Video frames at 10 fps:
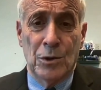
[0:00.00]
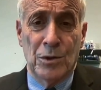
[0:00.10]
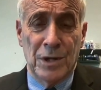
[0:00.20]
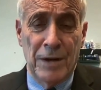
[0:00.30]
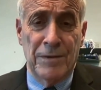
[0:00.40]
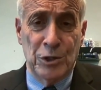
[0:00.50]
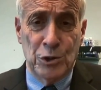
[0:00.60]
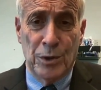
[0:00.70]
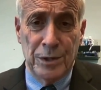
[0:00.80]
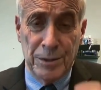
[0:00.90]
So there's life
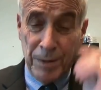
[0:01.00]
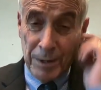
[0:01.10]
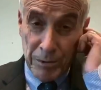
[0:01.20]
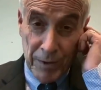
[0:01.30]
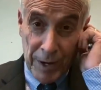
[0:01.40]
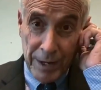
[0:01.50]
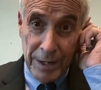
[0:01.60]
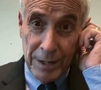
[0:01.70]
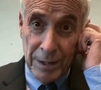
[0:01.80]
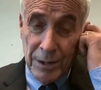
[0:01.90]
insurance being
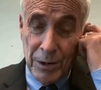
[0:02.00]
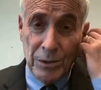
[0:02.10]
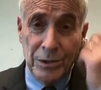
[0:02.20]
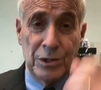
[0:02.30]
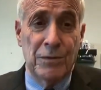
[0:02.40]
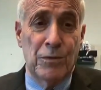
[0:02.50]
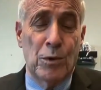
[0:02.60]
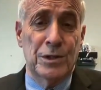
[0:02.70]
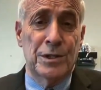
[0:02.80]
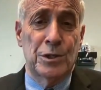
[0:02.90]
provided. There's
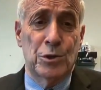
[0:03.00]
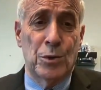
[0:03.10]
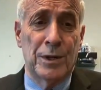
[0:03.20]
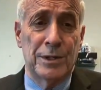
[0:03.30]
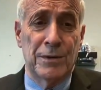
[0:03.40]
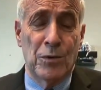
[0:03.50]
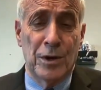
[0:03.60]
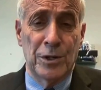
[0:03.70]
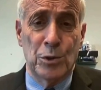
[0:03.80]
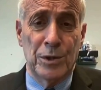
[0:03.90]
divorce insurance,
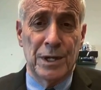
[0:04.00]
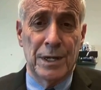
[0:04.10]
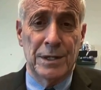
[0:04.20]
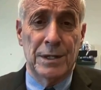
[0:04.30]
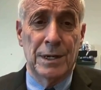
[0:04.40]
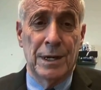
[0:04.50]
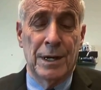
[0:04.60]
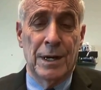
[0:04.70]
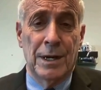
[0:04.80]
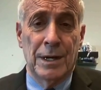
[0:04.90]
insurance against
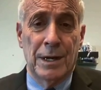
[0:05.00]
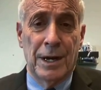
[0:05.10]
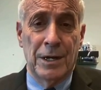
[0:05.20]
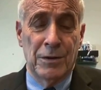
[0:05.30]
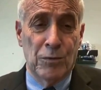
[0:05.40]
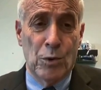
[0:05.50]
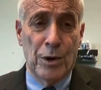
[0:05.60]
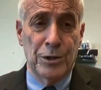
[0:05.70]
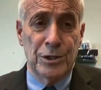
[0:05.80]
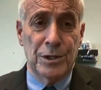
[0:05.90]
getting
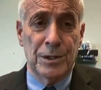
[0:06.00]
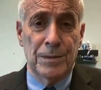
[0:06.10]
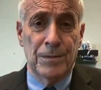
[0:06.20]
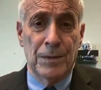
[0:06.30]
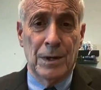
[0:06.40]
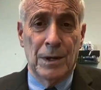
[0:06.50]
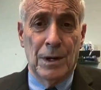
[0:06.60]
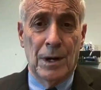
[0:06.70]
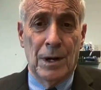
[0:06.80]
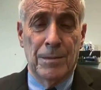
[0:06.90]
divorced.
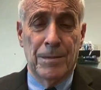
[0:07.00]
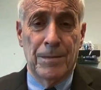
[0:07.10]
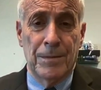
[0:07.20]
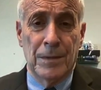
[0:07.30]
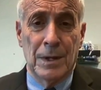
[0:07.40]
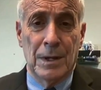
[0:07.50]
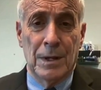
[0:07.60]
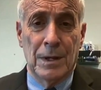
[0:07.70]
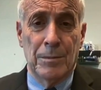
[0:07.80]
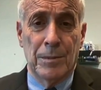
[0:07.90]

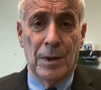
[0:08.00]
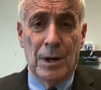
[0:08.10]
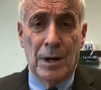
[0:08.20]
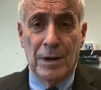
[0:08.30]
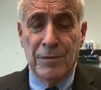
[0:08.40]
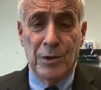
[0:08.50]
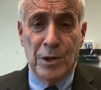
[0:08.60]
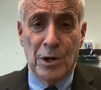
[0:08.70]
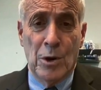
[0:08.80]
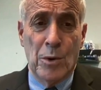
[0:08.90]
If
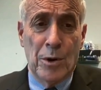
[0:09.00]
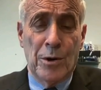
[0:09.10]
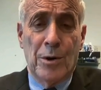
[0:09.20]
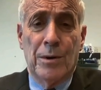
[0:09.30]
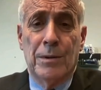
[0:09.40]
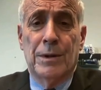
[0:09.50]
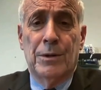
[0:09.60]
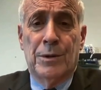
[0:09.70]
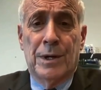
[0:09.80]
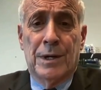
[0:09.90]
you're the low earner,
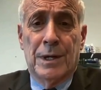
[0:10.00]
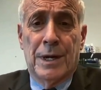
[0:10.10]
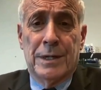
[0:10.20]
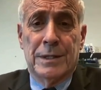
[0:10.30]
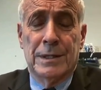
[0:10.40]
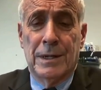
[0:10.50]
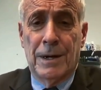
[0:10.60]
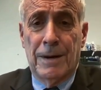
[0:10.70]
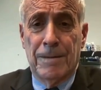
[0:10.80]
you can collect.